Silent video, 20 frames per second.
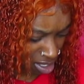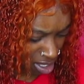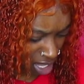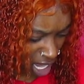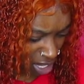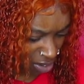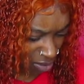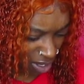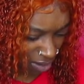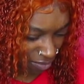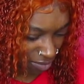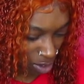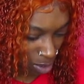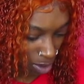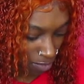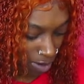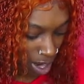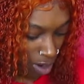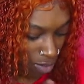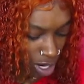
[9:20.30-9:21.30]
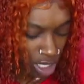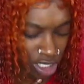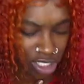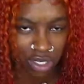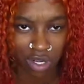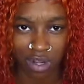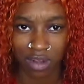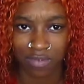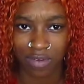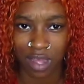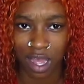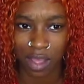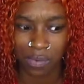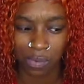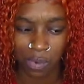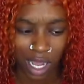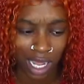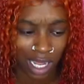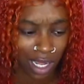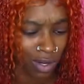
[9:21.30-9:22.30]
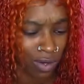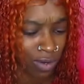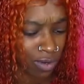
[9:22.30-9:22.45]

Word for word: I don't even know if I watched all five. Wow.